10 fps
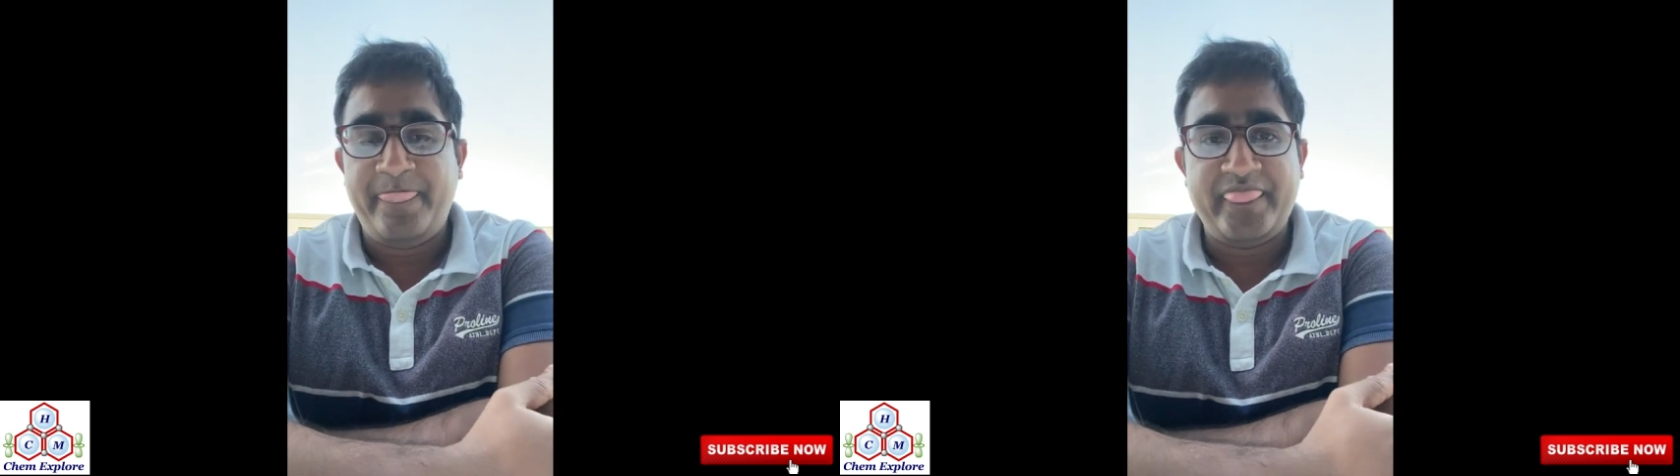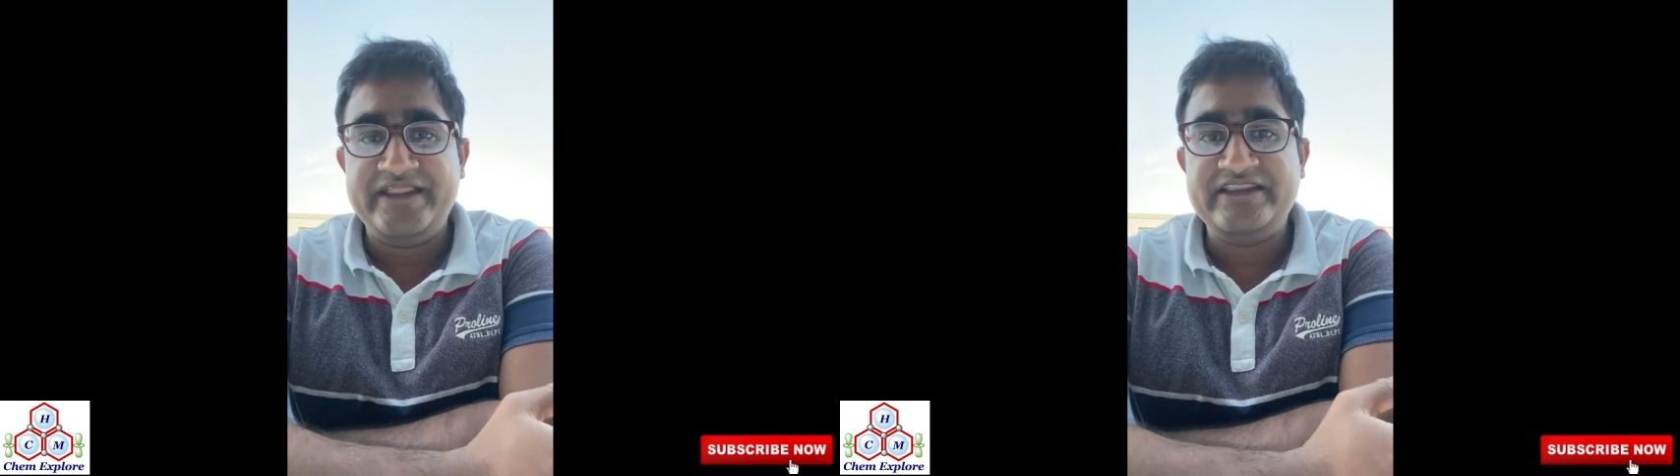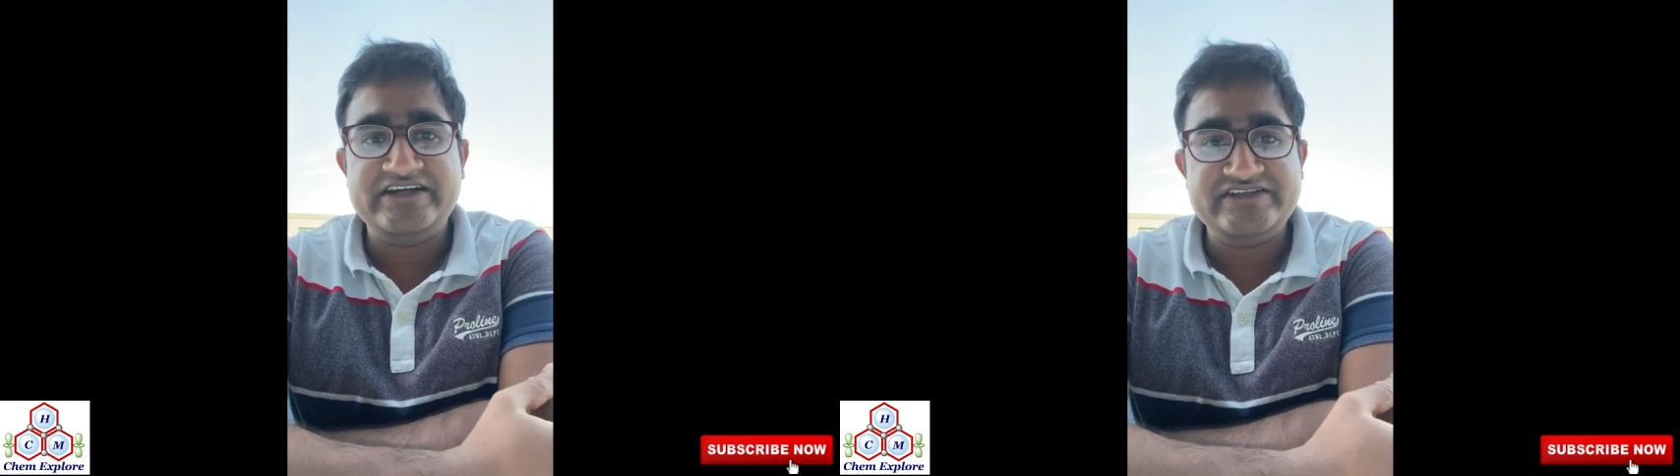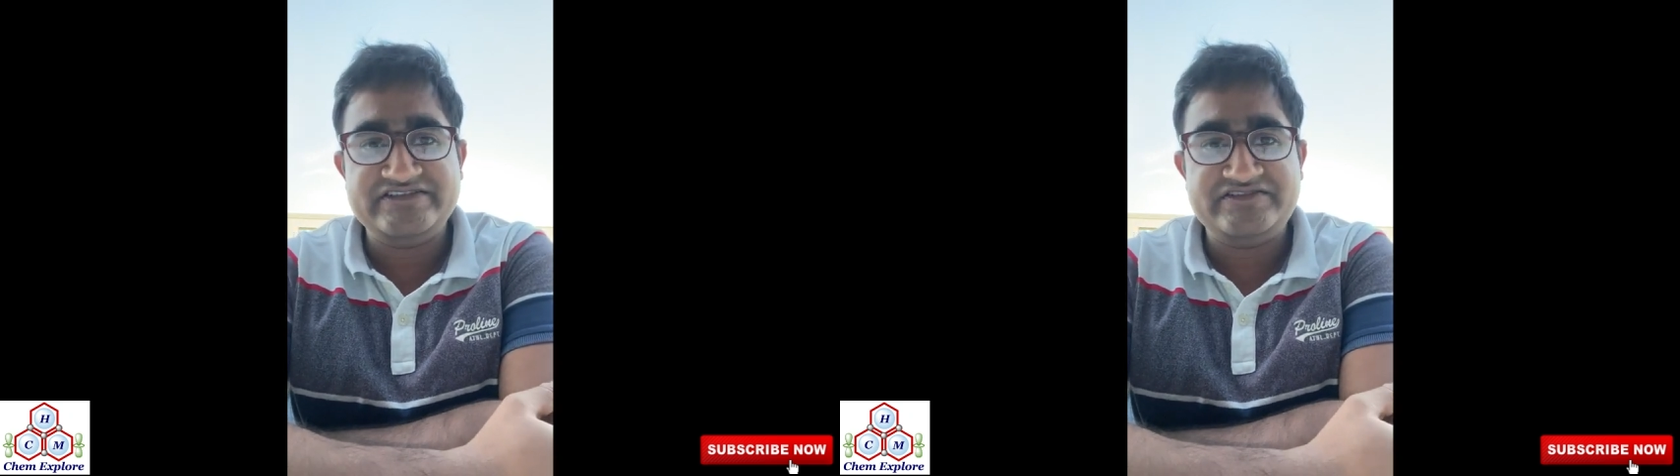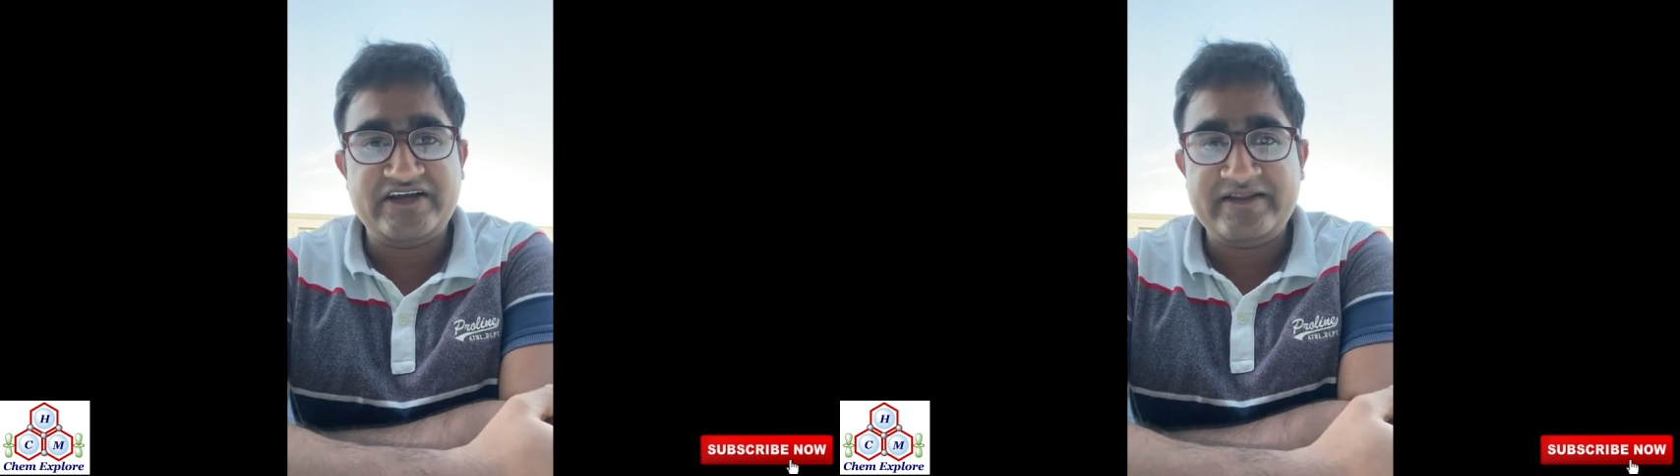Then that
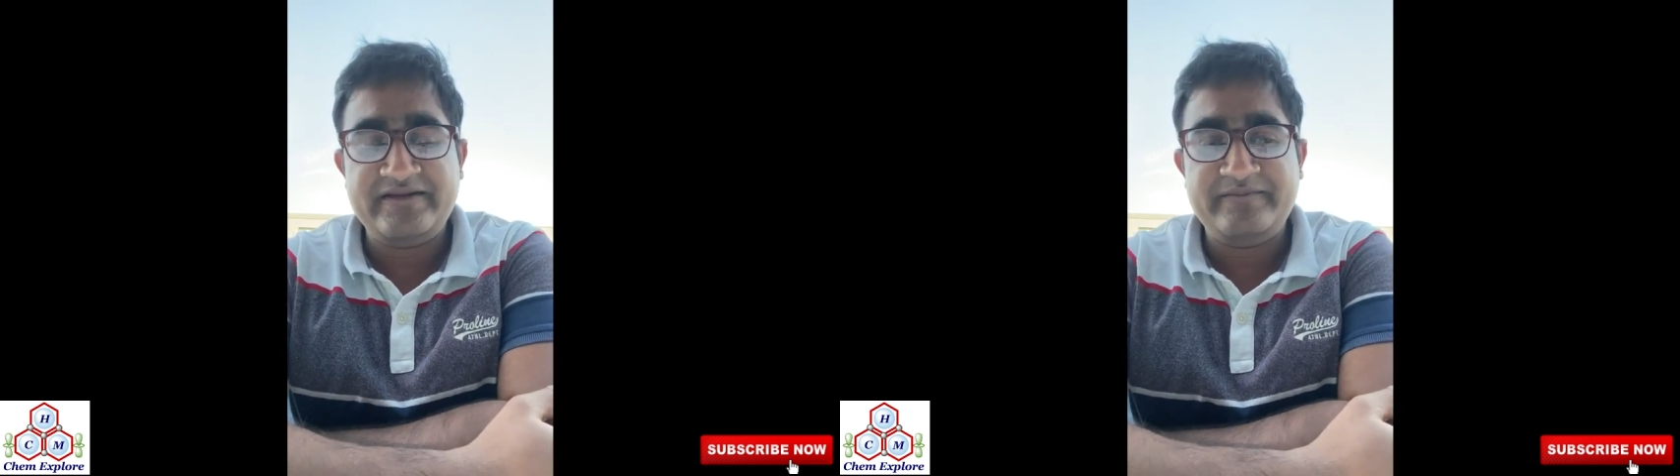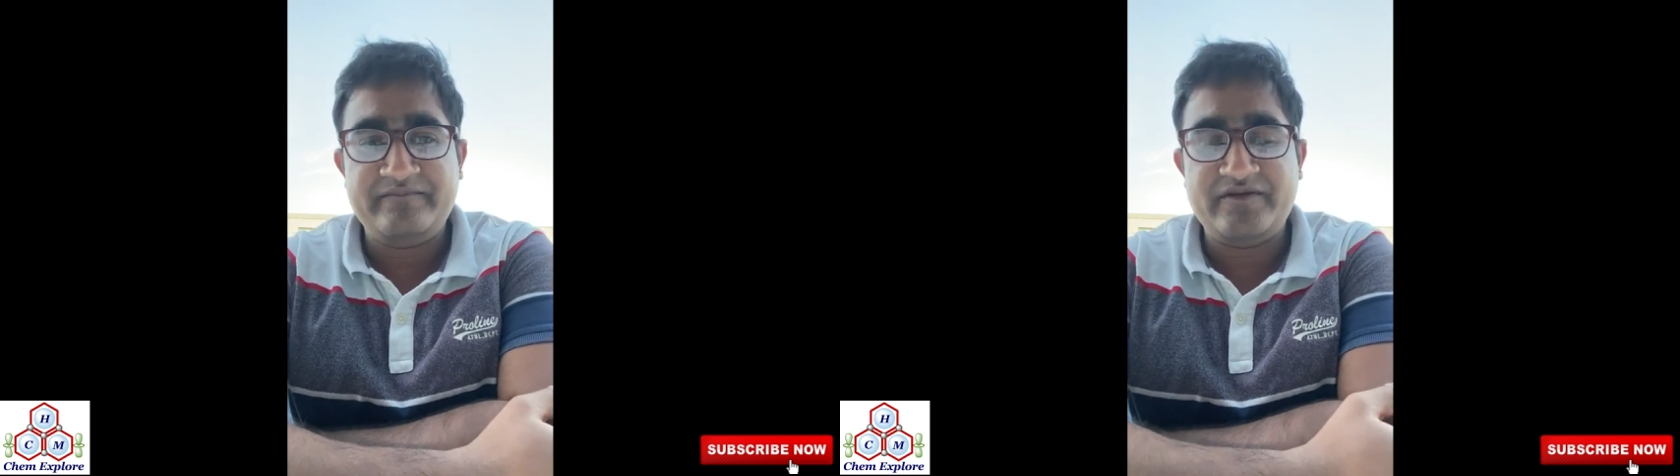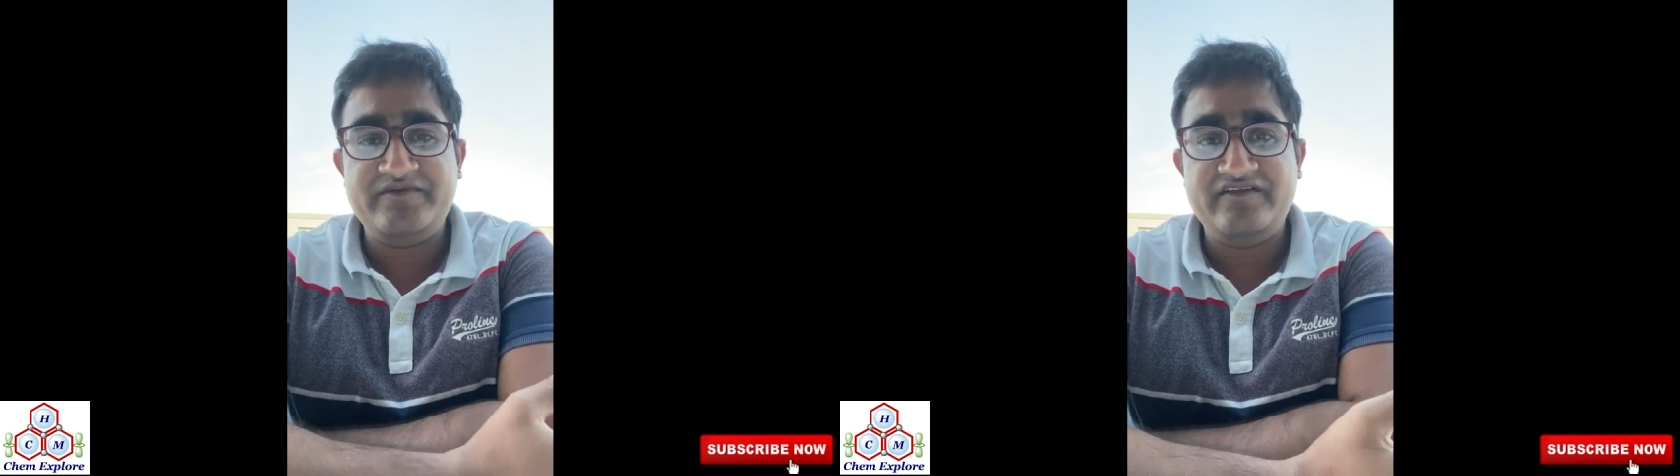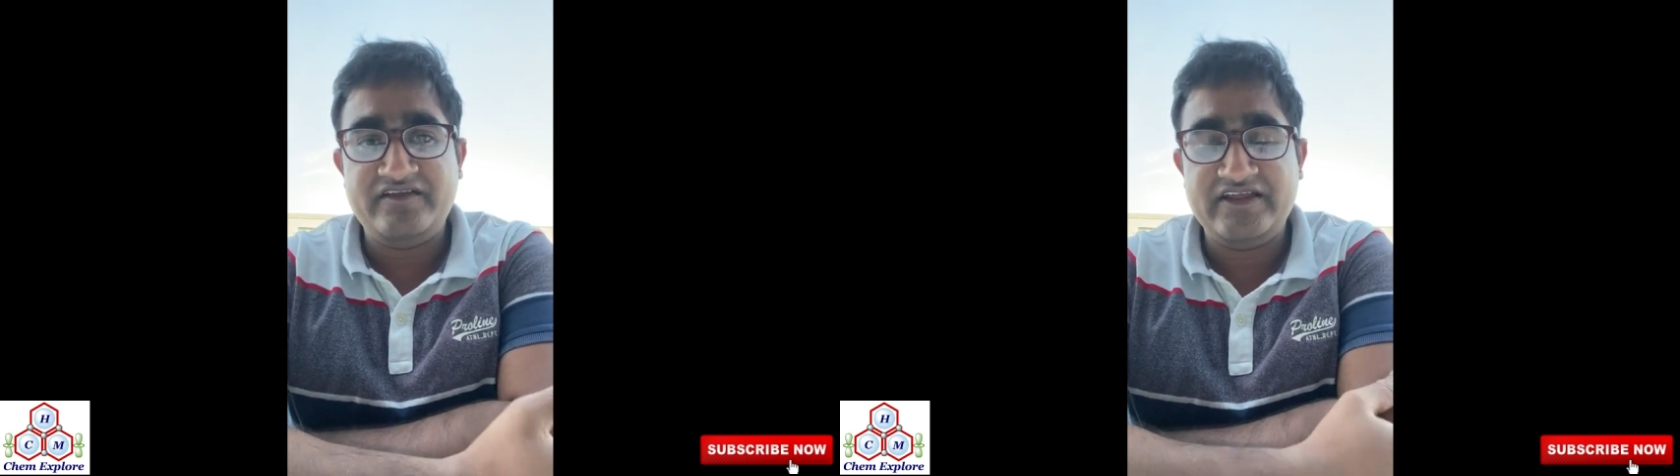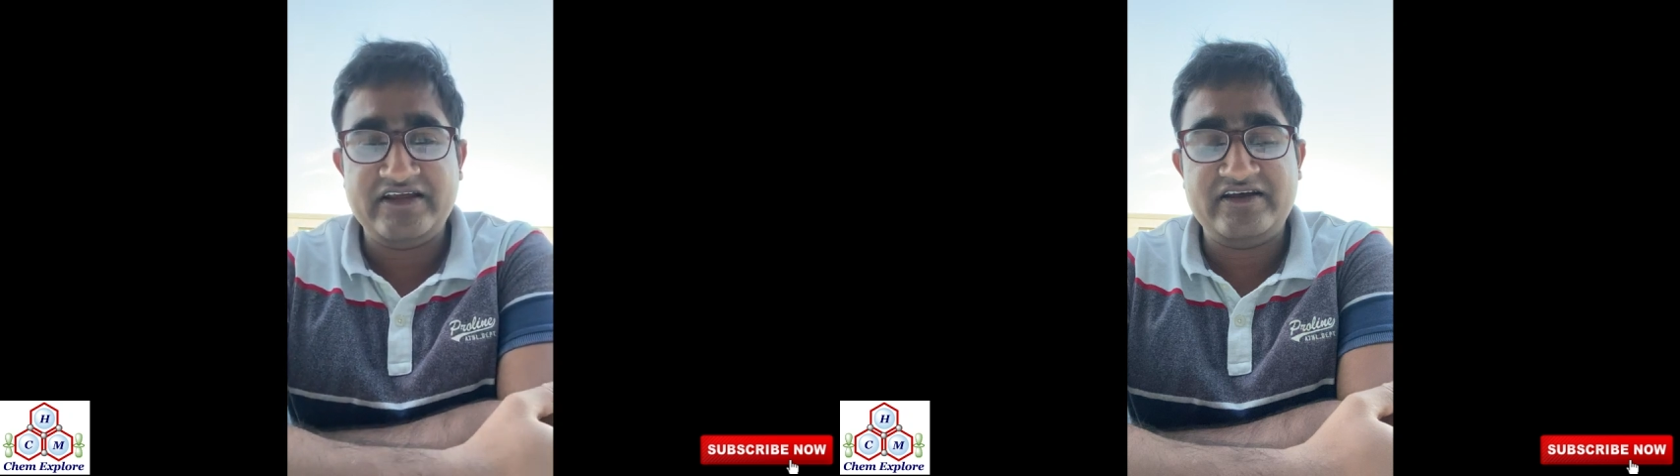is done,
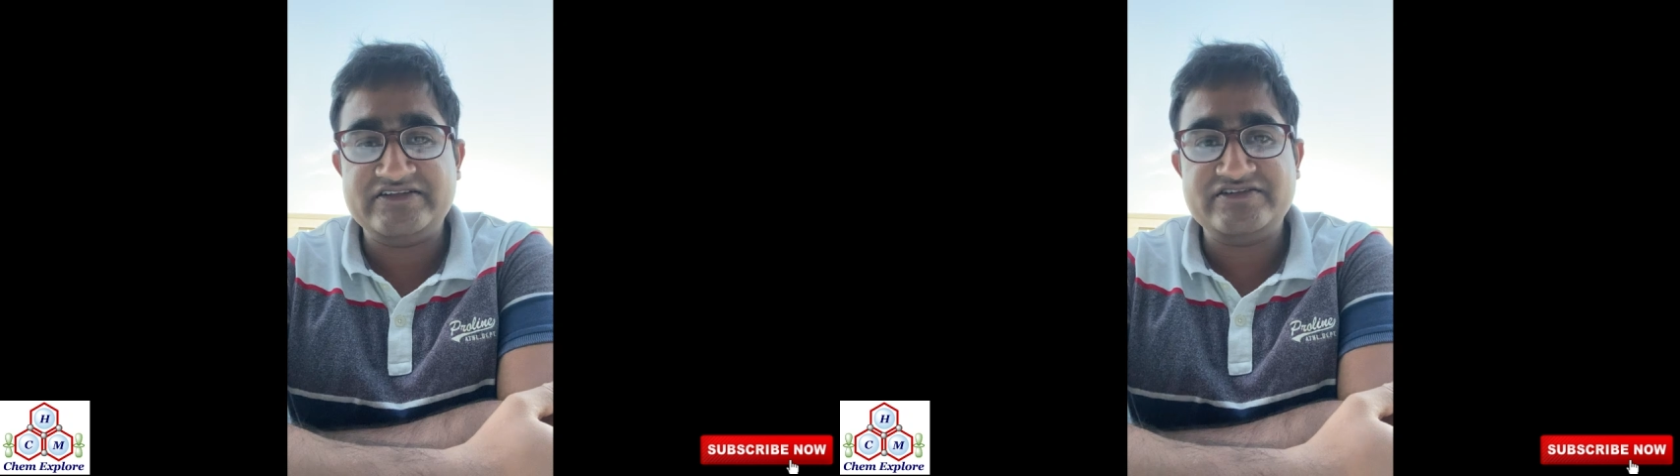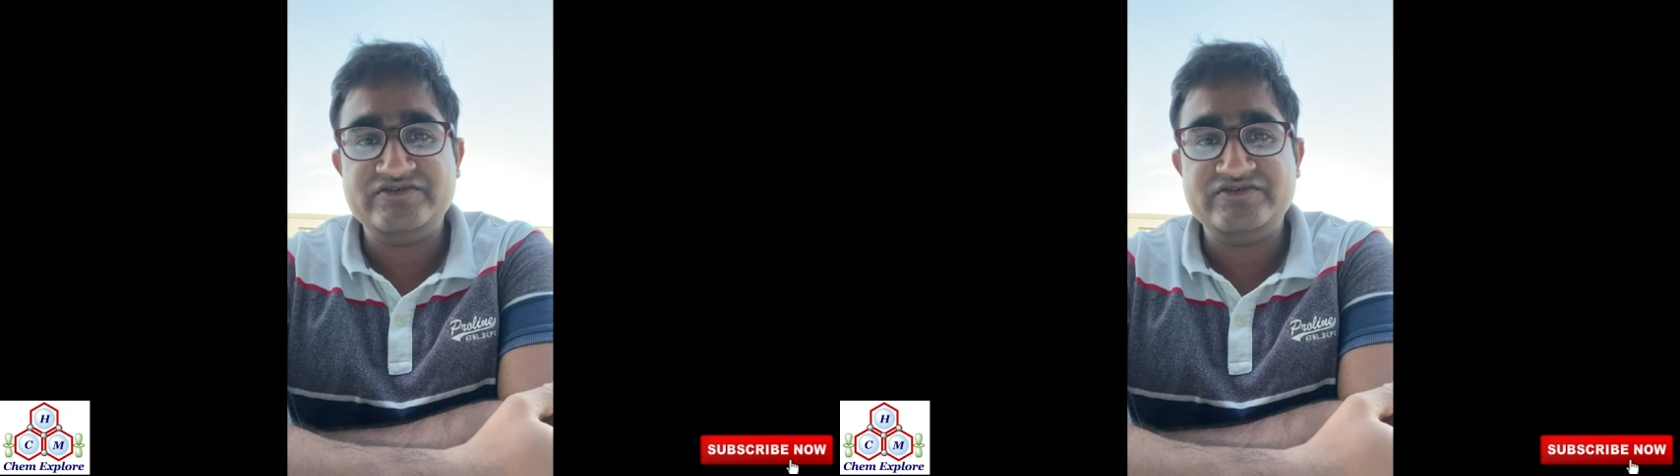maybe he can ask